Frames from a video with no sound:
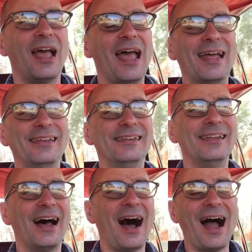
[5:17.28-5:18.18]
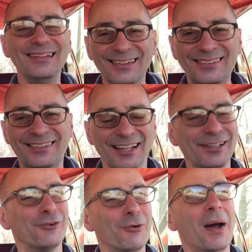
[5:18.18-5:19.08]
And I
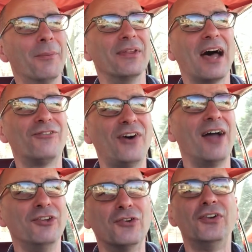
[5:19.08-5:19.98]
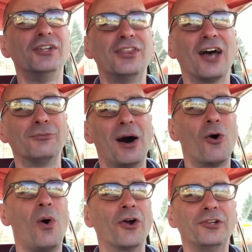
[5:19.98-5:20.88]
distinctly remember that 5-year,
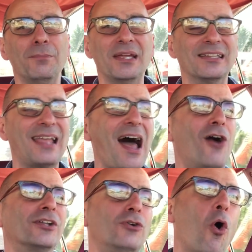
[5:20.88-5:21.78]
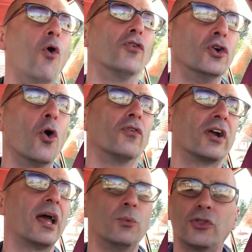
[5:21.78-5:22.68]
50,000-mile warranty being touted over and over
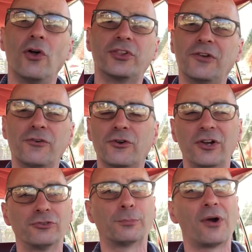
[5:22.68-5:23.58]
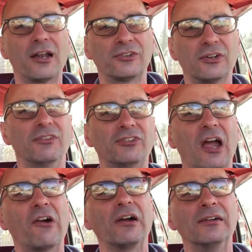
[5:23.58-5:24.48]
again with all the different Chrysler products of this
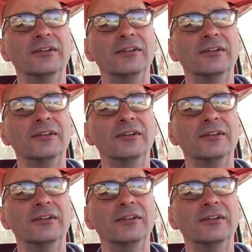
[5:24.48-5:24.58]
era.